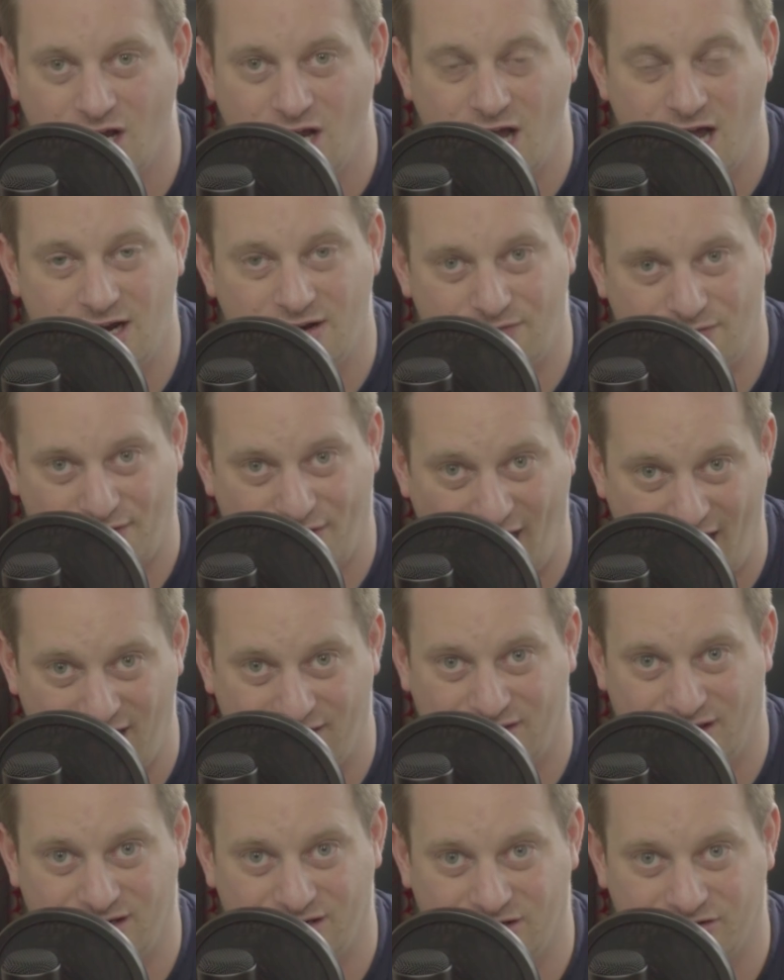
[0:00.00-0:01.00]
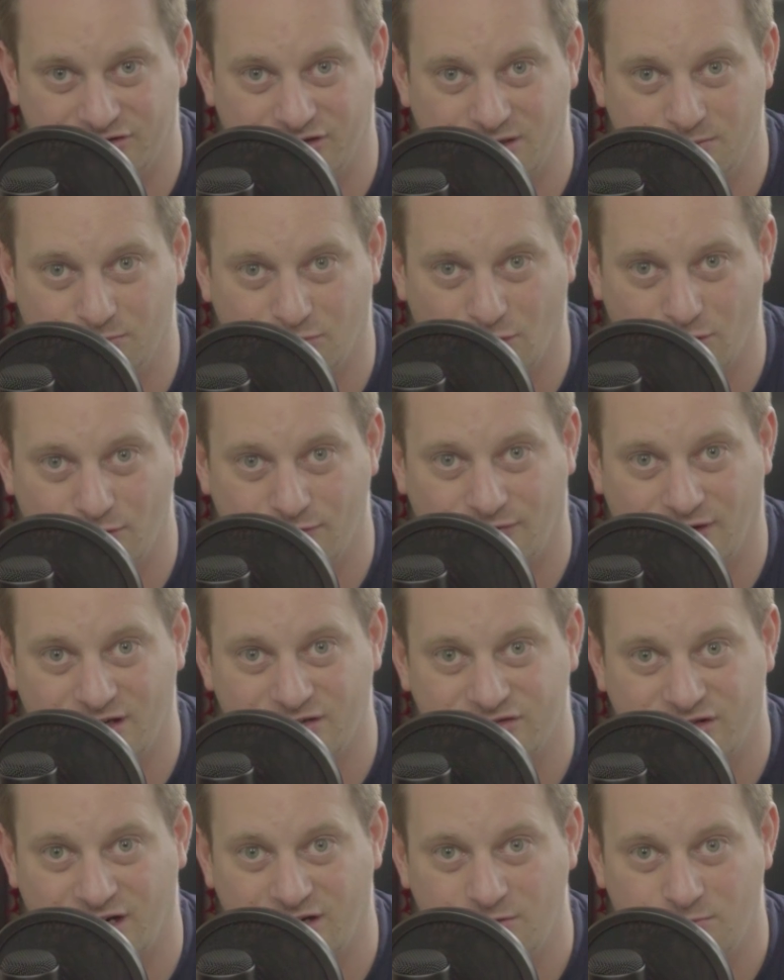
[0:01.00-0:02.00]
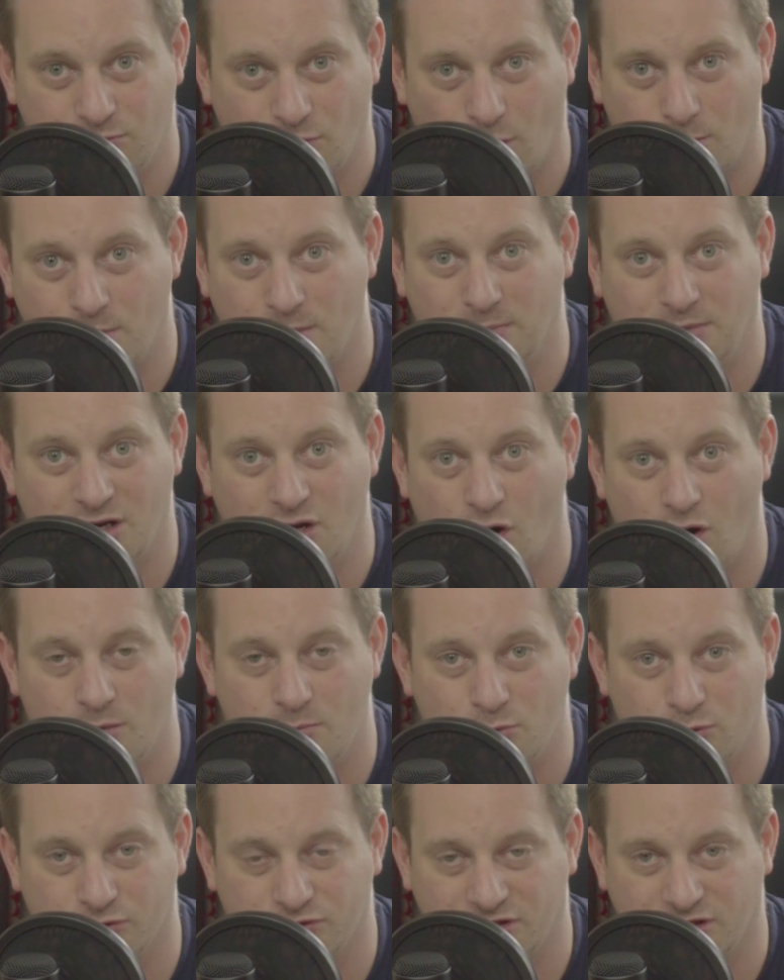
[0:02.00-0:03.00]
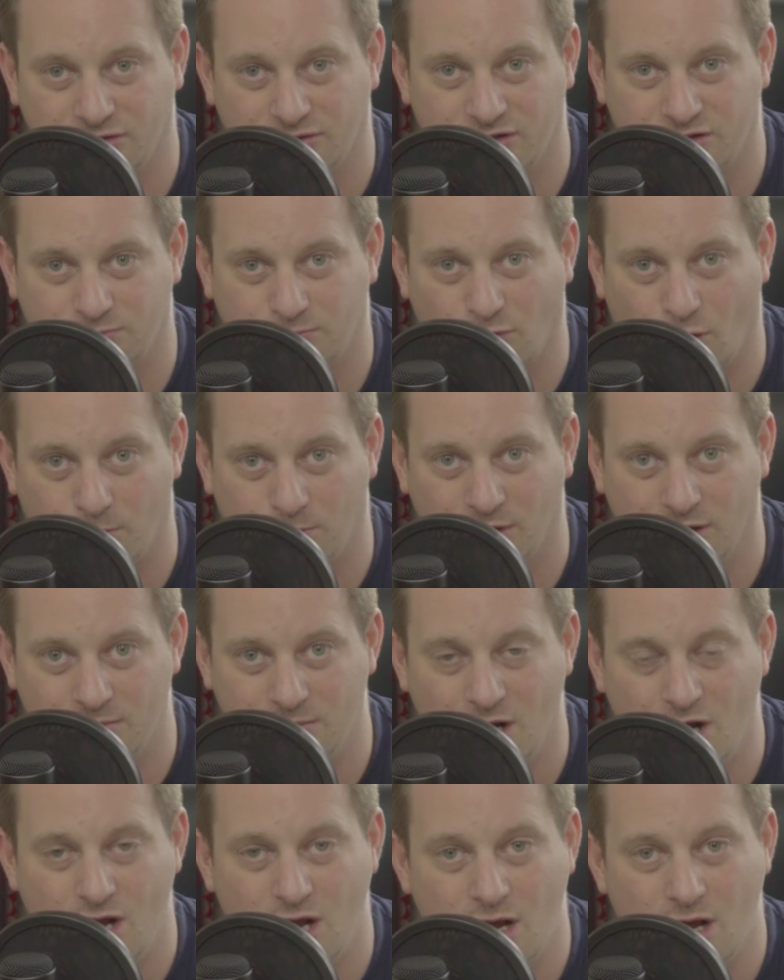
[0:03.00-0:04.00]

and if that then doesn't improve things, then you've probably got a more serious problem.